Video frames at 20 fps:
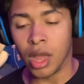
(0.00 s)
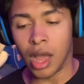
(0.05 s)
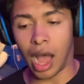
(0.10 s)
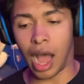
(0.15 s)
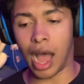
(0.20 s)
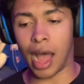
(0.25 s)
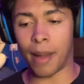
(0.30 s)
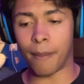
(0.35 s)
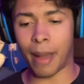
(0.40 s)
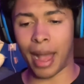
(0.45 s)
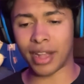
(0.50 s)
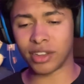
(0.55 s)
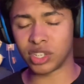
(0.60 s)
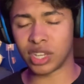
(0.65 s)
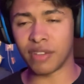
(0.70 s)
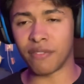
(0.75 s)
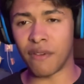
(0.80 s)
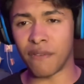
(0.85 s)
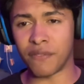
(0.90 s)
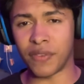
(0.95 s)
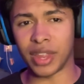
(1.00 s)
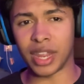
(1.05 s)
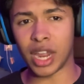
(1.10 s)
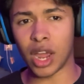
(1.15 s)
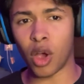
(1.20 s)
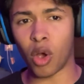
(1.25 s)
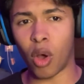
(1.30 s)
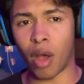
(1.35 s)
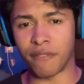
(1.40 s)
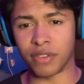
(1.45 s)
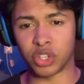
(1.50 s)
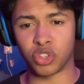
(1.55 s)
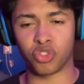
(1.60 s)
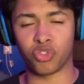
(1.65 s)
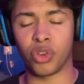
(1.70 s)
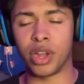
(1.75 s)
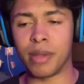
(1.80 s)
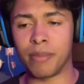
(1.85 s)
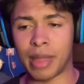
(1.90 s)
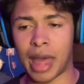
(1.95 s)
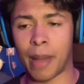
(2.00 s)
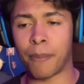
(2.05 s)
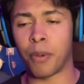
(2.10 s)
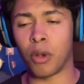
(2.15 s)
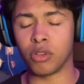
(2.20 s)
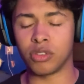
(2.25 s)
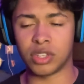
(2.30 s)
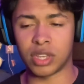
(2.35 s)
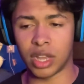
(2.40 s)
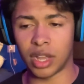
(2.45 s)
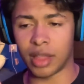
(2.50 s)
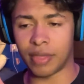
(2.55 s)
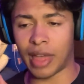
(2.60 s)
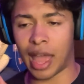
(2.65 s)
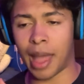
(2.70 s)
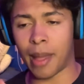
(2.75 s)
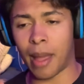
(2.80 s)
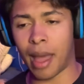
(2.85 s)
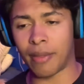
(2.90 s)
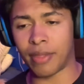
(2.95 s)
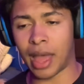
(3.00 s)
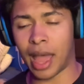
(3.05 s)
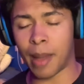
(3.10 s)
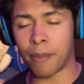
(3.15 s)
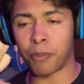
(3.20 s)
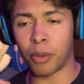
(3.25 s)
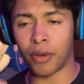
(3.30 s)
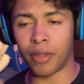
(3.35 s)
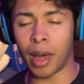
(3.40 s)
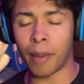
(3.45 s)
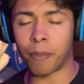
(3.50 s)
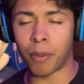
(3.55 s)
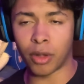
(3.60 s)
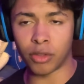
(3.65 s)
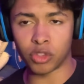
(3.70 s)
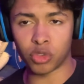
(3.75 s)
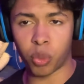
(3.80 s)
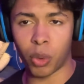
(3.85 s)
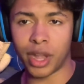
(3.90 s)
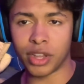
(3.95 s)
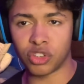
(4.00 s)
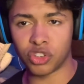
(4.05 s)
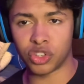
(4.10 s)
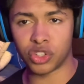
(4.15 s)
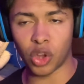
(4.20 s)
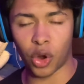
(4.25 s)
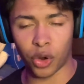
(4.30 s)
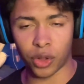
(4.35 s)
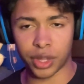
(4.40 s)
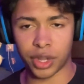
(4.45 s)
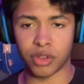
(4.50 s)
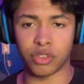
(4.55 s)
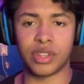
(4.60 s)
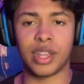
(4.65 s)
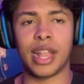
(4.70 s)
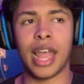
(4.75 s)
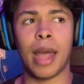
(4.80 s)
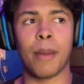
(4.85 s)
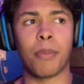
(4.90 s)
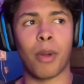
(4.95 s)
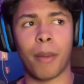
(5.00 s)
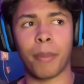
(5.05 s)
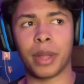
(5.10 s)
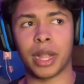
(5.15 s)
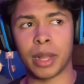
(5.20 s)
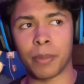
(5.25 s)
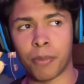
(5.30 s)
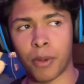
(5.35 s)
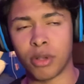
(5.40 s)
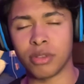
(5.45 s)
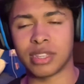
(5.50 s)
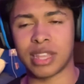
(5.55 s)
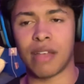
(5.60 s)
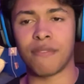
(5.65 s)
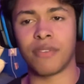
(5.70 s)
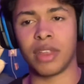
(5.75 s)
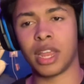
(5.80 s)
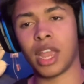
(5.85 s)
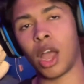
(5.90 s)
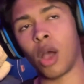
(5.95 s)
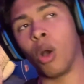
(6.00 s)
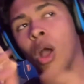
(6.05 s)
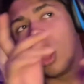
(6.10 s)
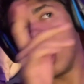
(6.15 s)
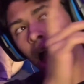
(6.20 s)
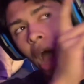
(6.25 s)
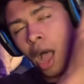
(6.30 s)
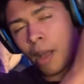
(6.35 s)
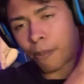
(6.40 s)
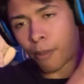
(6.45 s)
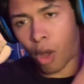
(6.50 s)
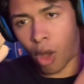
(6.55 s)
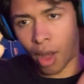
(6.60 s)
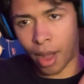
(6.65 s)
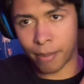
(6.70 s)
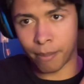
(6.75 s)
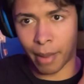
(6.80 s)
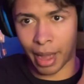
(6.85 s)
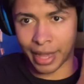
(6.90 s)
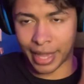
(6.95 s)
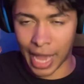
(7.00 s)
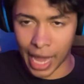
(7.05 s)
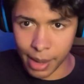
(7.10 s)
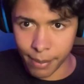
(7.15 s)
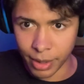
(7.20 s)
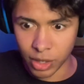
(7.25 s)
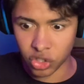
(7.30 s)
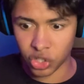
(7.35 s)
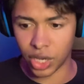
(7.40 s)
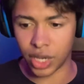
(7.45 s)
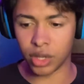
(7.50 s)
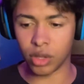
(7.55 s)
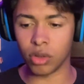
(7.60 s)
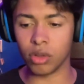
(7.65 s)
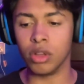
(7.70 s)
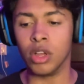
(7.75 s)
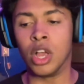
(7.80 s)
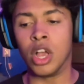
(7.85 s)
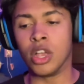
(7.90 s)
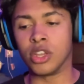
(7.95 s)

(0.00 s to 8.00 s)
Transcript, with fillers: Um, I actually have a video of a stream that I posted that that I put up on Twitch earlier today. I'm probably gonna post that video up on my gaming channel.